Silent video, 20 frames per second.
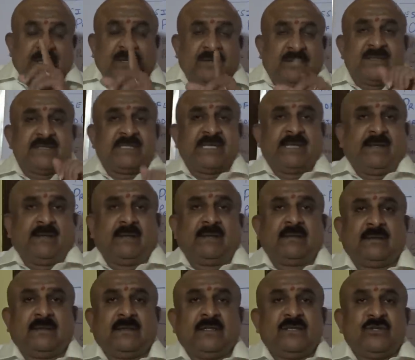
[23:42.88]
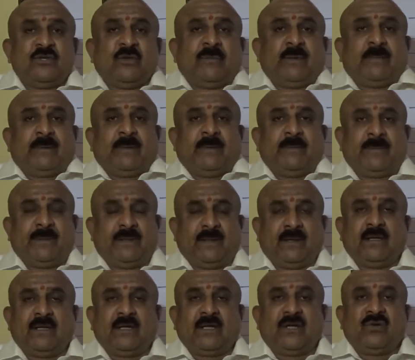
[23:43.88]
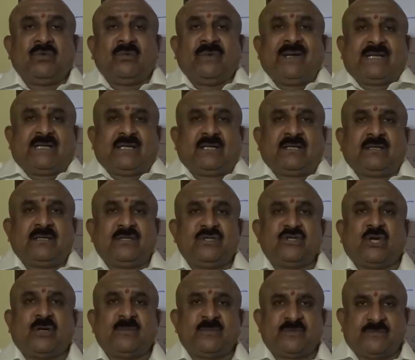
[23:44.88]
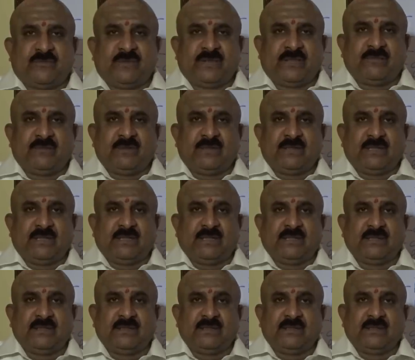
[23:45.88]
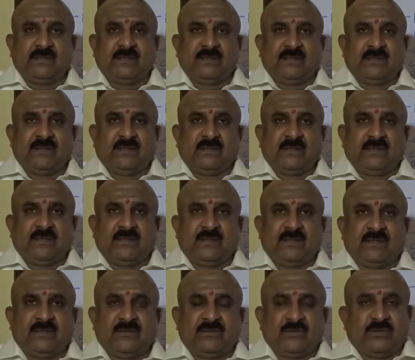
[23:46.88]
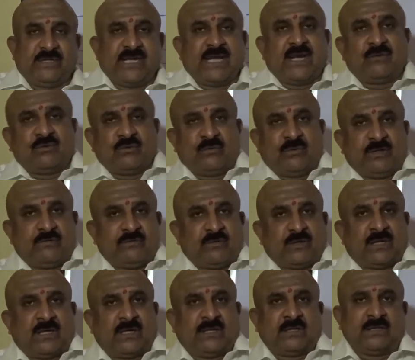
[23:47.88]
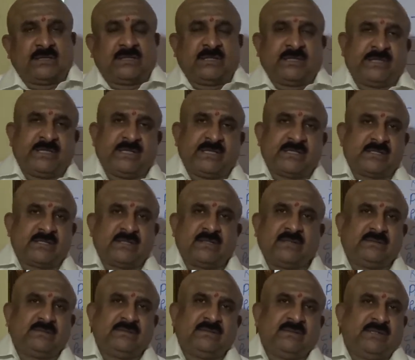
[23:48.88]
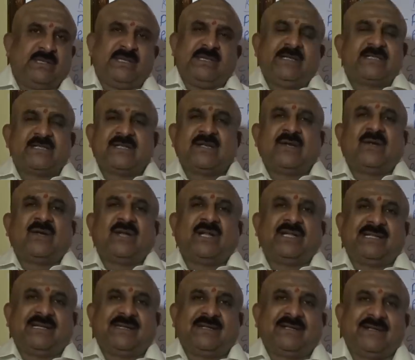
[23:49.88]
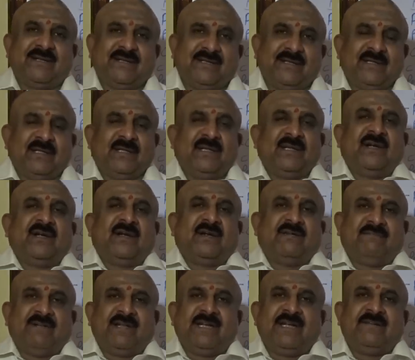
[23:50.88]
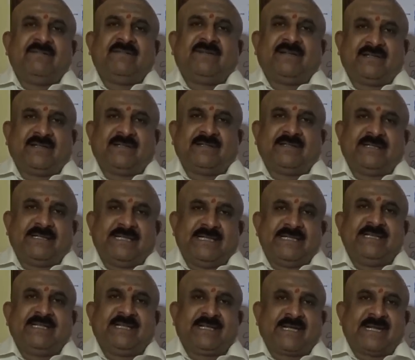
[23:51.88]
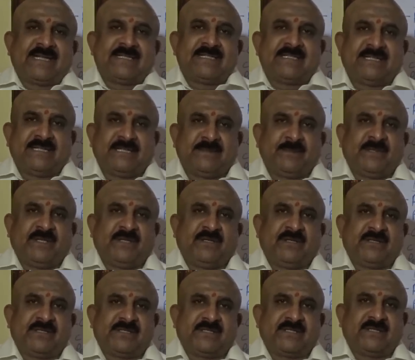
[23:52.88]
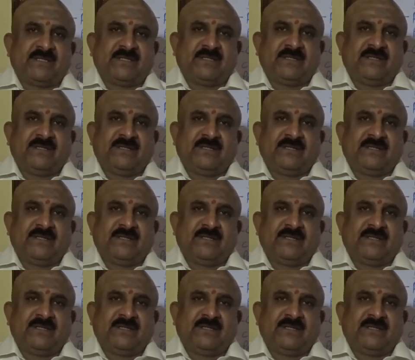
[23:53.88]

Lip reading: You can say, so many people quit jobs frequently, so they have to wait for another 30 years. It's not like that. Whenever in the transiting periods